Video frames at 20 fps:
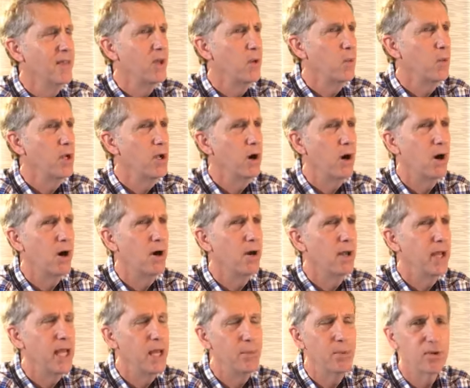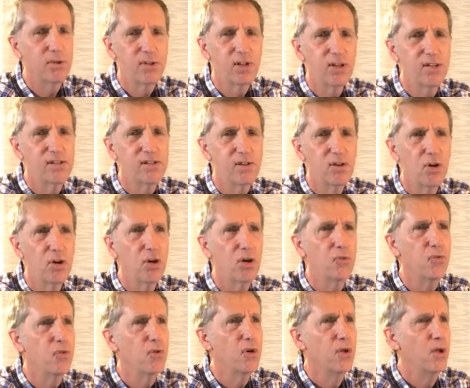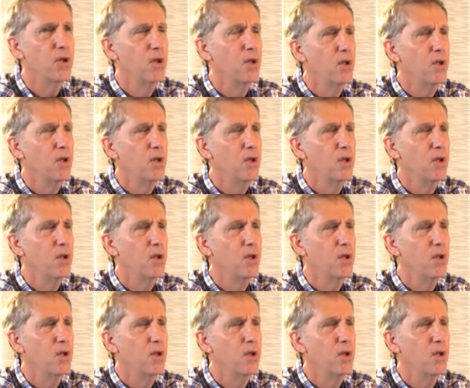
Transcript: that we are able to serve